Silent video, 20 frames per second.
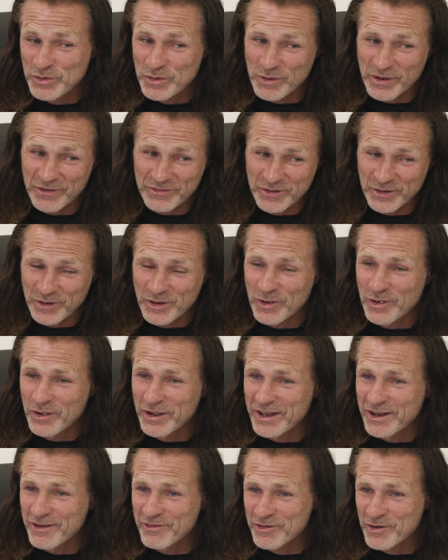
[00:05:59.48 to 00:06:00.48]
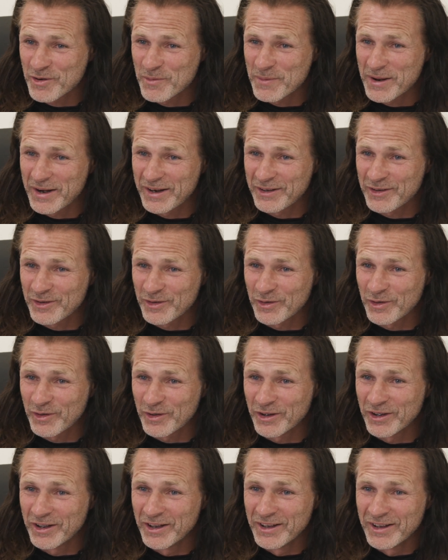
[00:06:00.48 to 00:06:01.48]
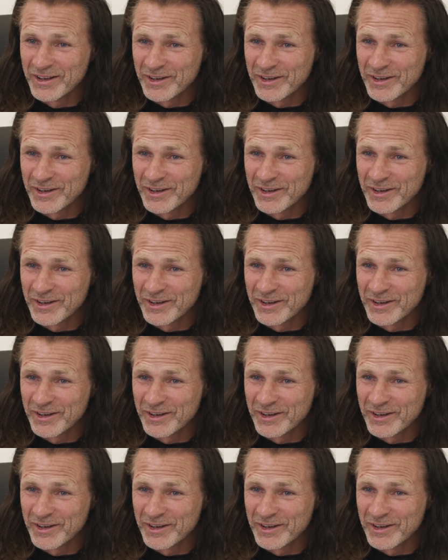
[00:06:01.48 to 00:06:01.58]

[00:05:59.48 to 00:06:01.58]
you have to go here for a medical